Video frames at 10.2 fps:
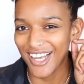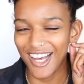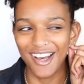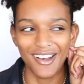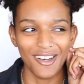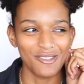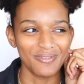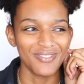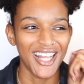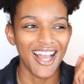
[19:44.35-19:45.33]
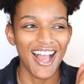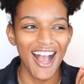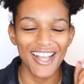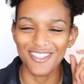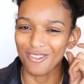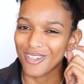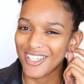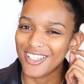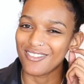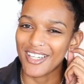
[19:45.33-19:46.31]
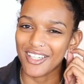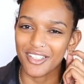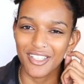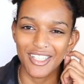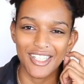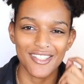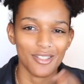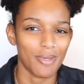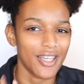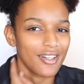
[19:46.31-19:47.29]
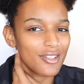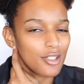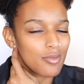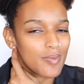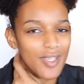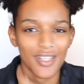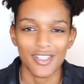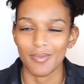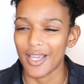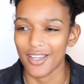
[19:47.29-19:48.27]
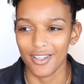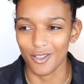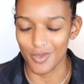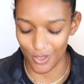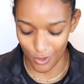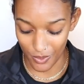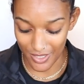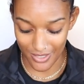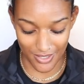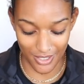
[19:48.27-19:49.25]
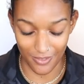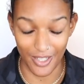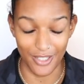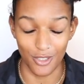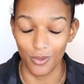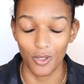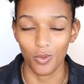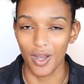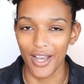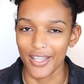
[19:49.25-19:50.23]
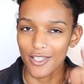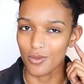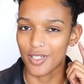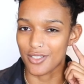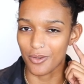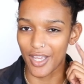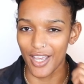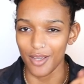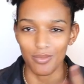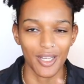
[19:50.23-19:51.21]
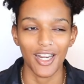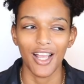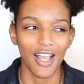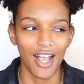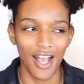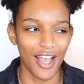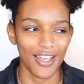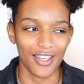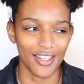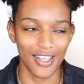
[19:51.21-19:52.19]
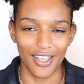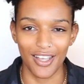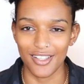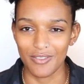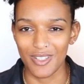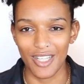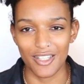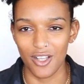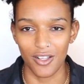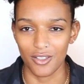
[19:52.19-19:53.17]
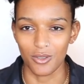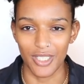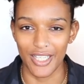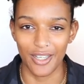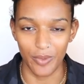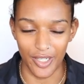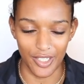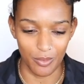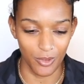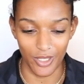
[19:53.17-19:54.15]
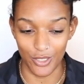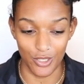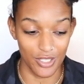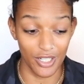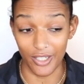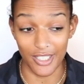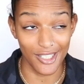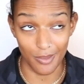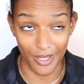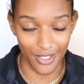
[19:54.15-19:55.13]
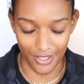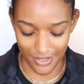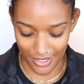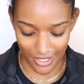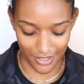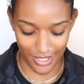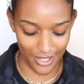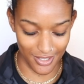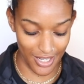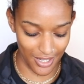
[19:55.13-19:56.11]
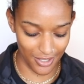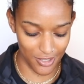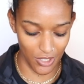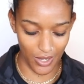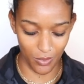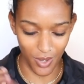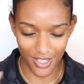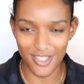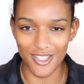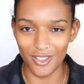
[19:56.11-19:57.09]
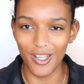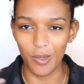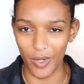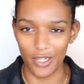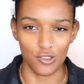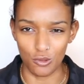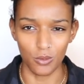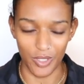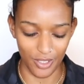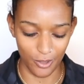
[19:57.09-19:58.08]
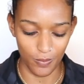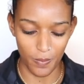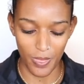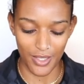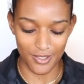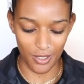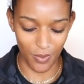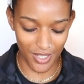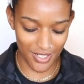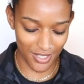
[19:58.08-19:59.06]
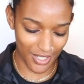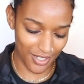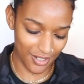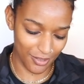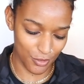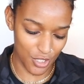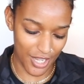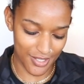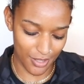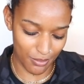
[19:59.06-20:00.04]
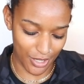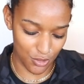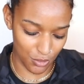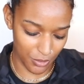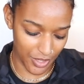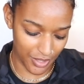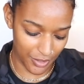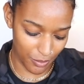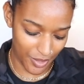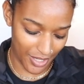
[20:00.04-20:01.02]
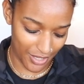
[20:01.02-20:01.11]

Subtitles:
I don't wear regular earrings in my earlobes because my earlobes are super sensitive. I don't know why this one is okay, but I like even like solid gold I can't wear anymore. It just irritates my ears and I can't take it. So I want to still wear jewelry though. So I wanted to like, you know, jazz up my jewelry a little bit.